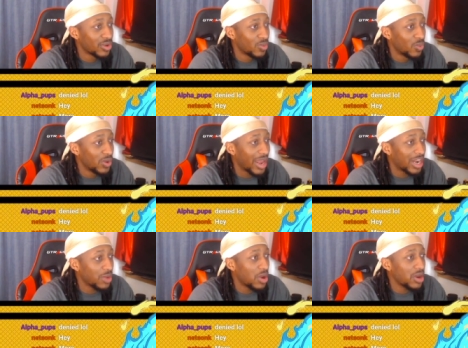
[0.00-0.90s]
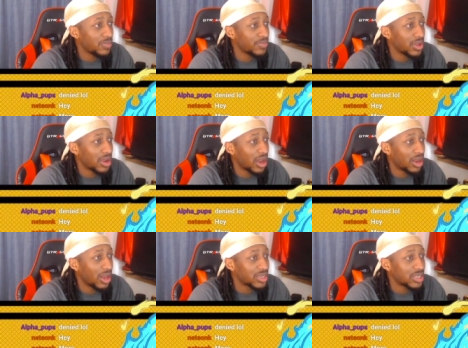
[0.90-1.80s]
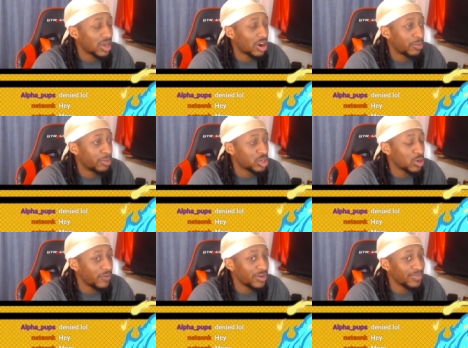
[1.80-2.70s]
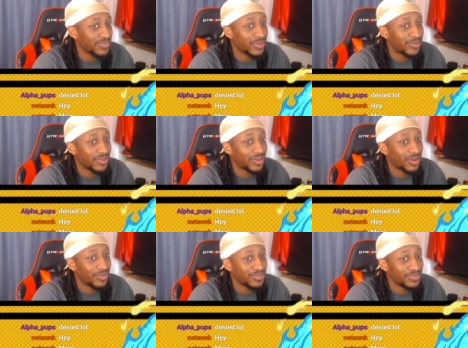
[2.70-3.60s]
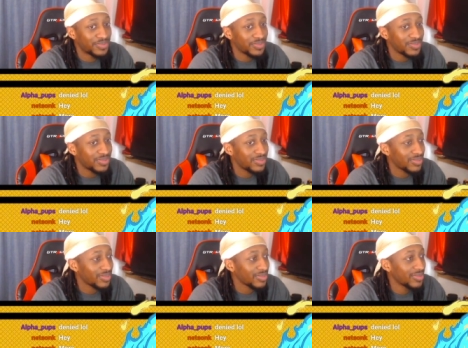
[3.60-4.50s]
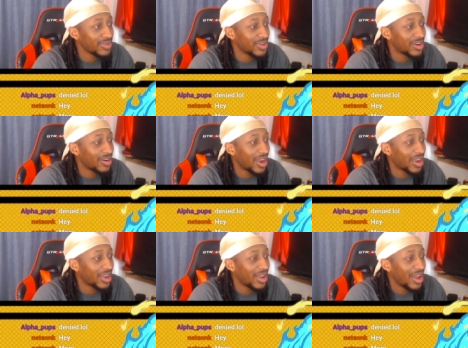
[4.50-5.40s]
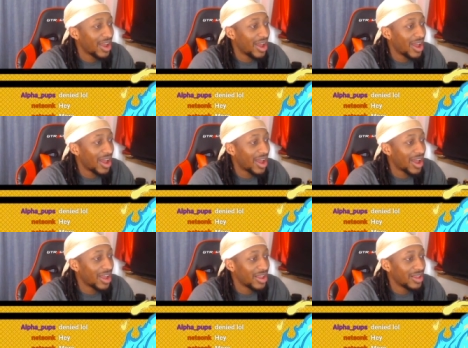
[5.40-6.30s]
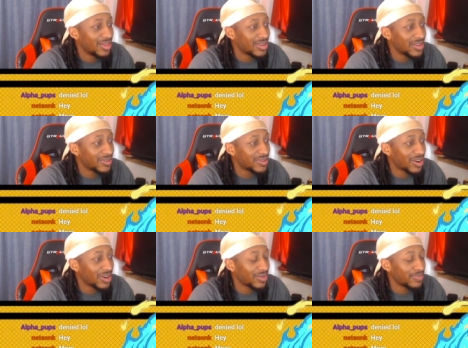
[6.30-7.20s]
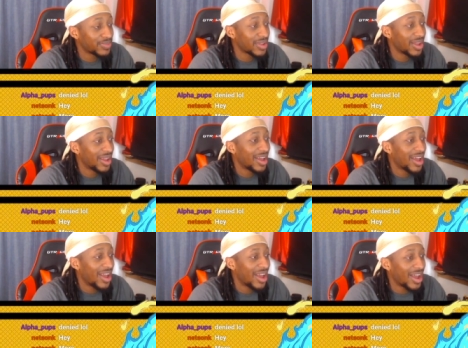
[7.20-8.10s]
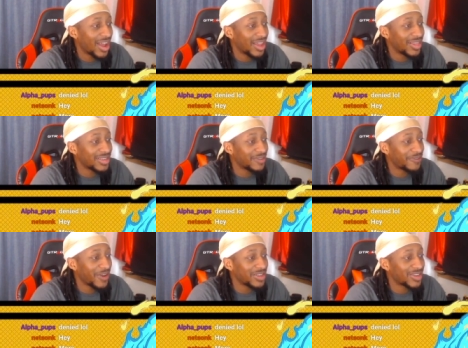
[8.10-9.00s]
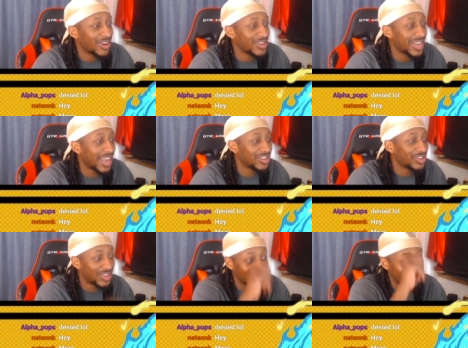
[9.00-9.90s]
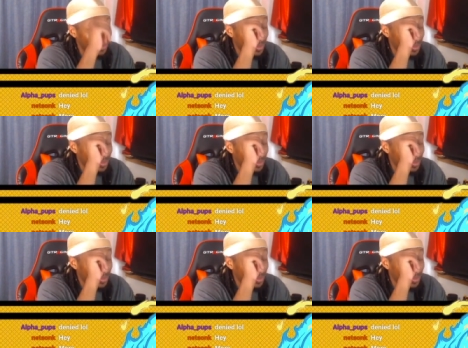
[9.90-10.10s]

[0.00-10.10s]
Wouldn't anyone? Unless they're a pushover? For real. Alright. Haha. This is starting... Haha. This is finally starting to get interesting.